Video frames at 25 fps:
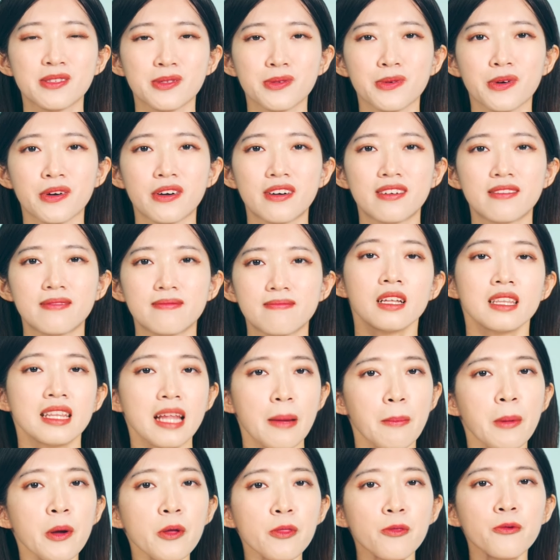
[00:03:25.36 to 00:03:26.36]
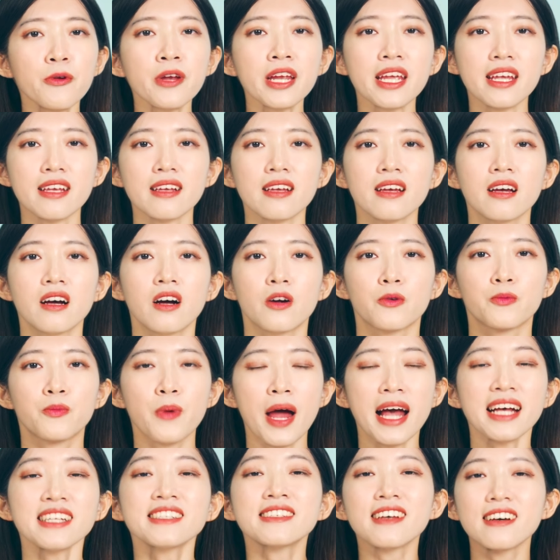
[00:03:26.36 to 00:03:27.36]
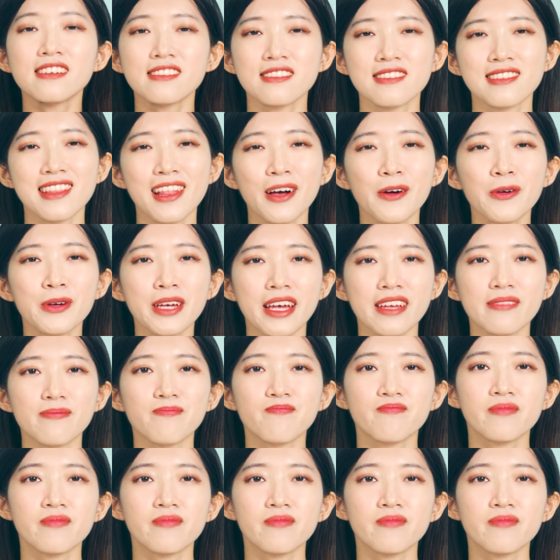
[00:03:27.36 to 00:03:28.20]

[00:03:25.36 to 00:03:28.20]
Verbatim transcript: store. Number 3. Write a slogan.